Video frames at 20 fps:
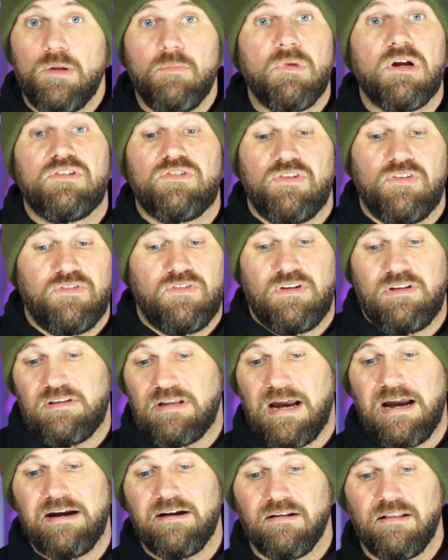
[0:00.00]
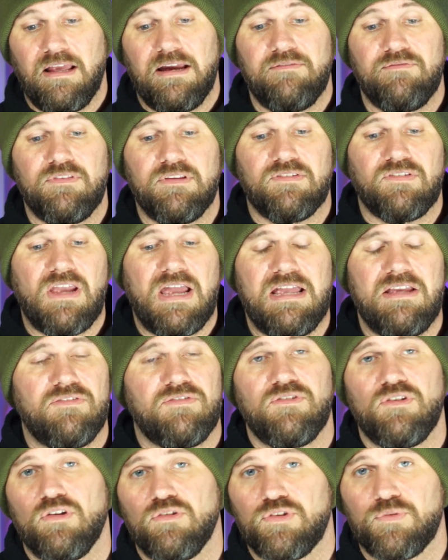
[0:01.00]
much his entire life. This guy
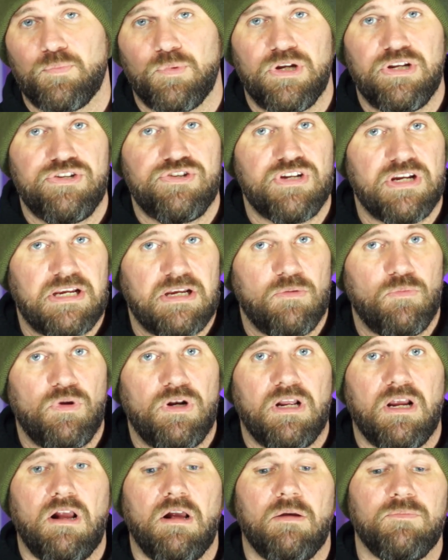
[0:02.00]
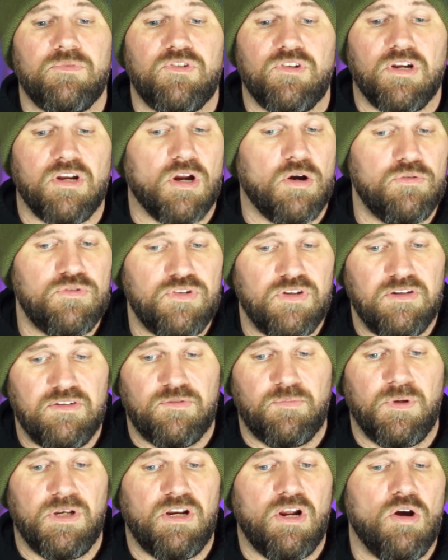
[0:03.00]
is no spring chicken when it comes to coaching.
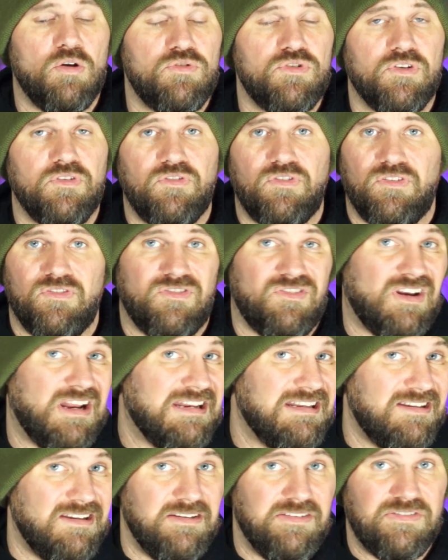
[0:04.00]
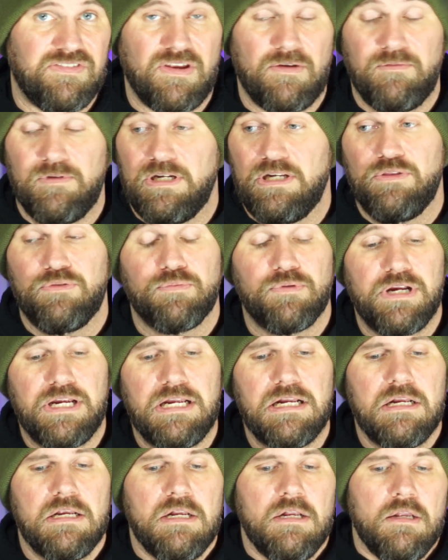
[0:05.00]
He's been coaching since 1973.